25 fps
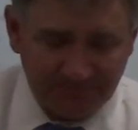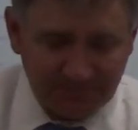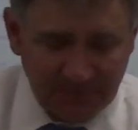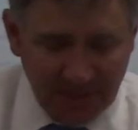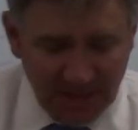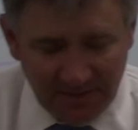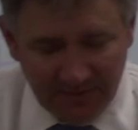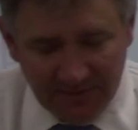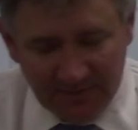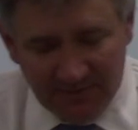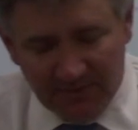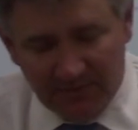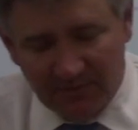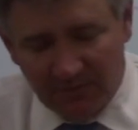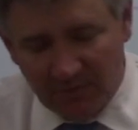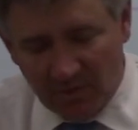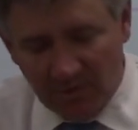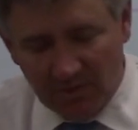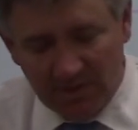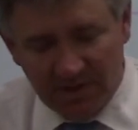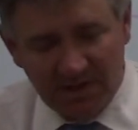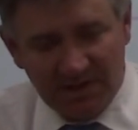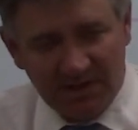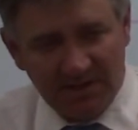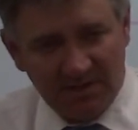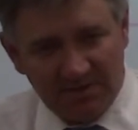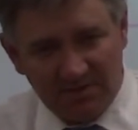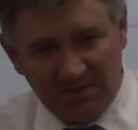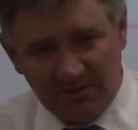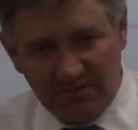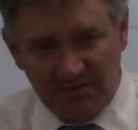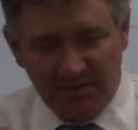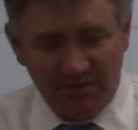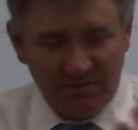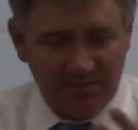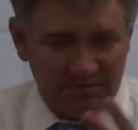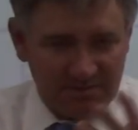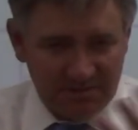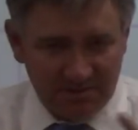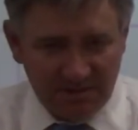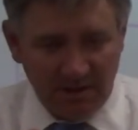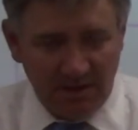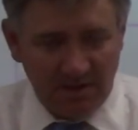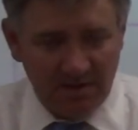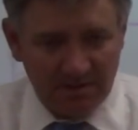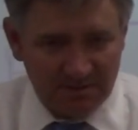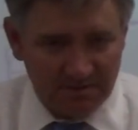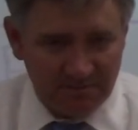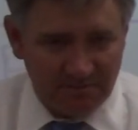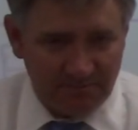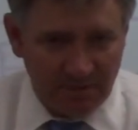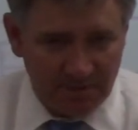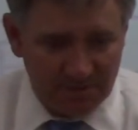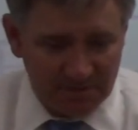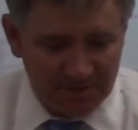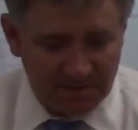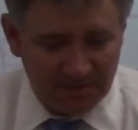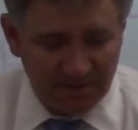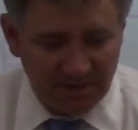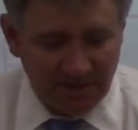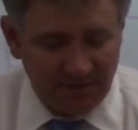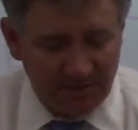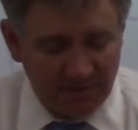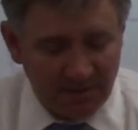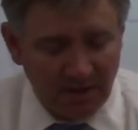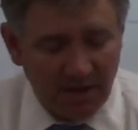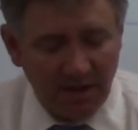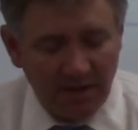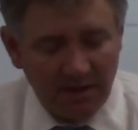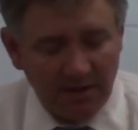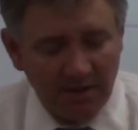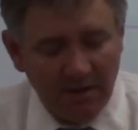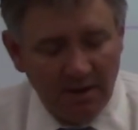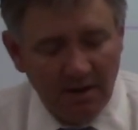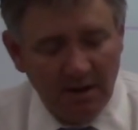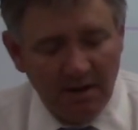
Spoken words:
And we'll get into Newton's laws of motion later on.